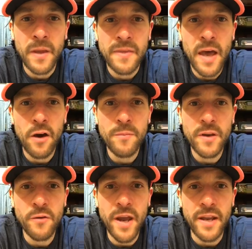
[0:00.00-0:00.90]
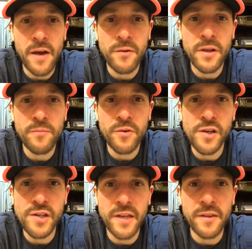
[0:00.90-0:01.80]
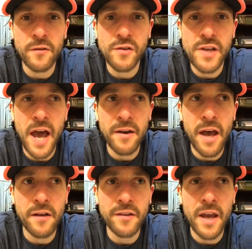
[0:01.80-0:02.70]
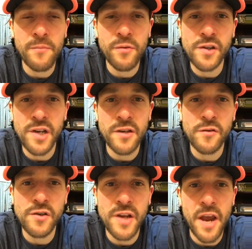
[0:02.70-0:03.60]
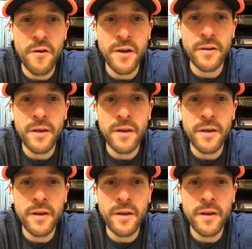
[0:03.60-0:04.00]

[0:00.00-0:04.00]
That would be great. I really appreciate those shout outs. I appreciate you sharing